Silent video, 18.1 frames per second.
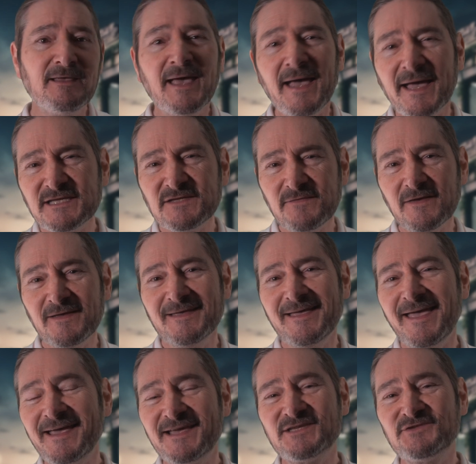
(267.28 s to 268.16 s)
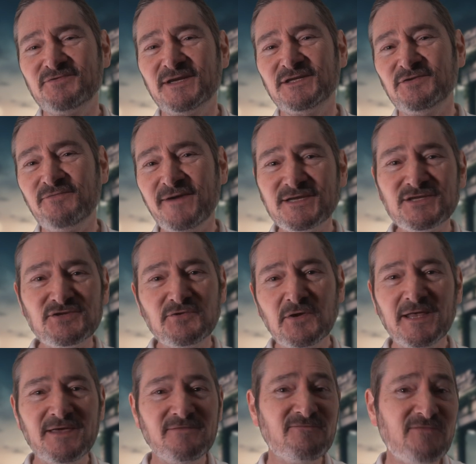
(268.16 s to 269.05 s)
As for
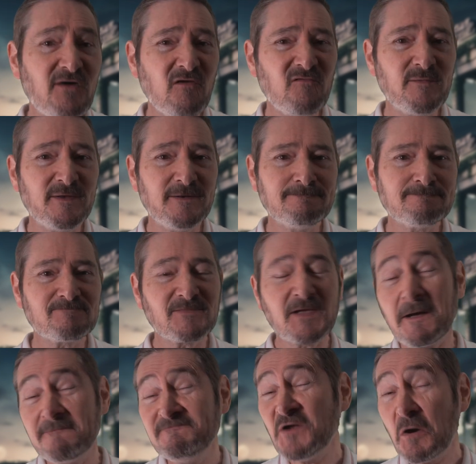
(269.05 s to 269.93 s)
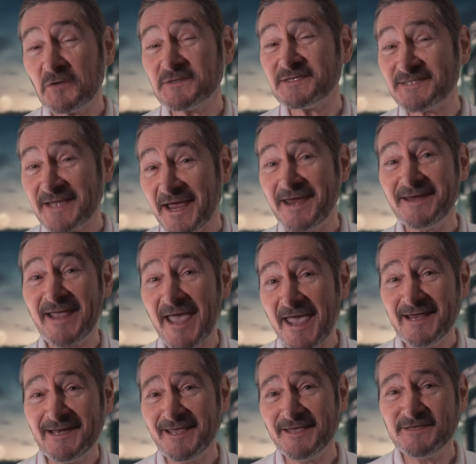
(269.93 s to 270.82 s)
extraterrestrial involvement, I'm not saying
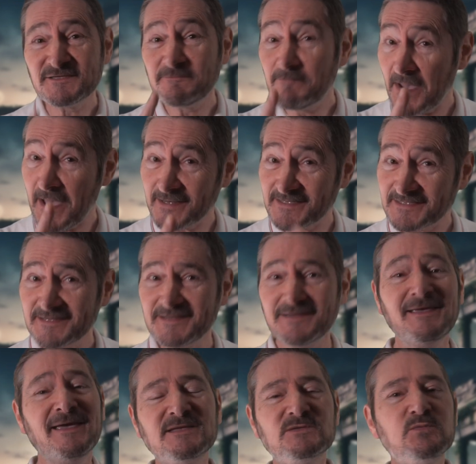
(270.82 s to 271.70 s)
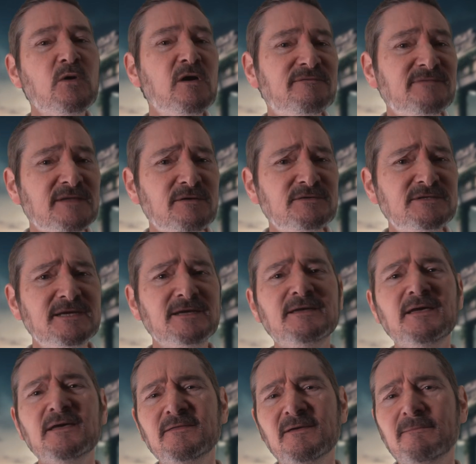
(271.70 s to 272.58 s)
aliens, but it's worth noting
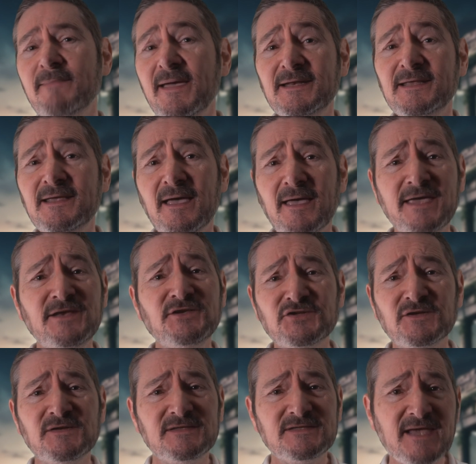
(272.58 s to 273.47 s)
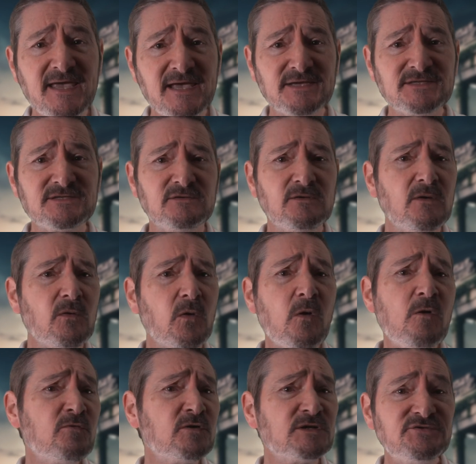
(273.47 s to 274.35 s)
that many ancient texts and
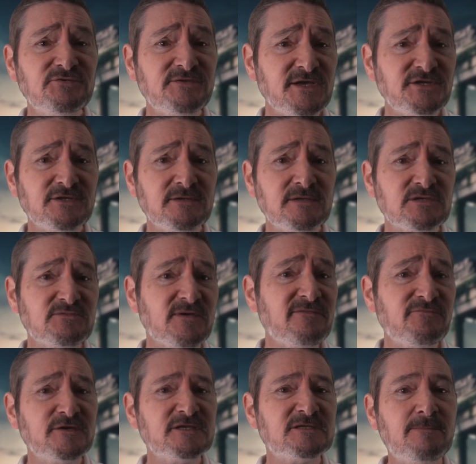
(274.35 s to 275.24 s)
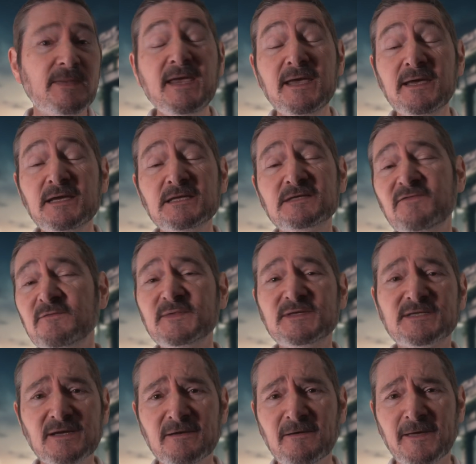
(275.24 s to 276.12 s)
oral traditions reference beings from the
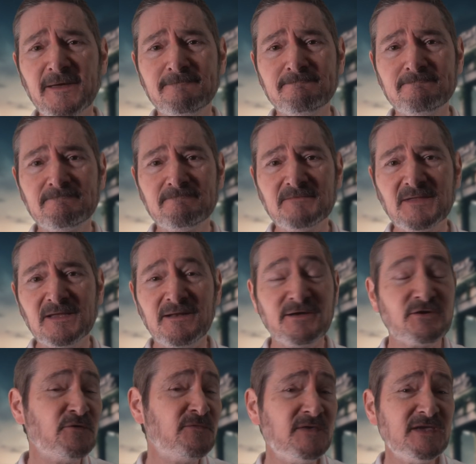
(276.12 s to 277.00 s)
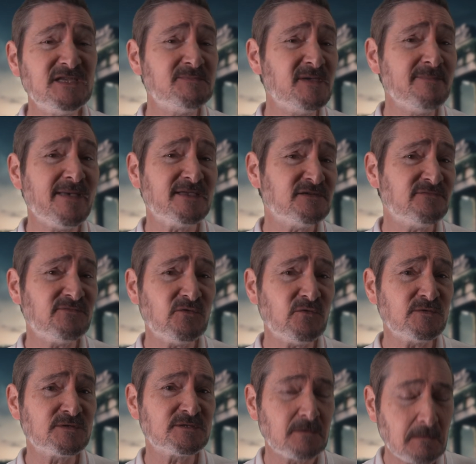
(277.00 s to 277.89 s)
sky. Could these be
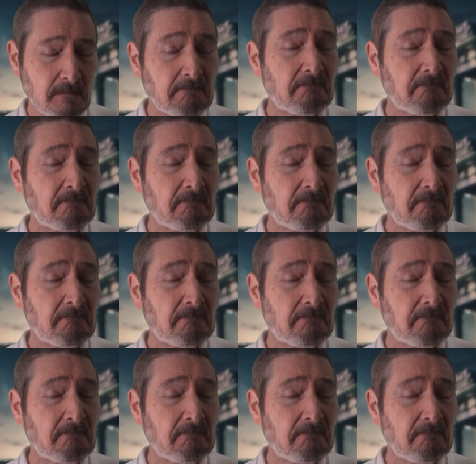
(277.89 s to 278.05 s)
metaphors?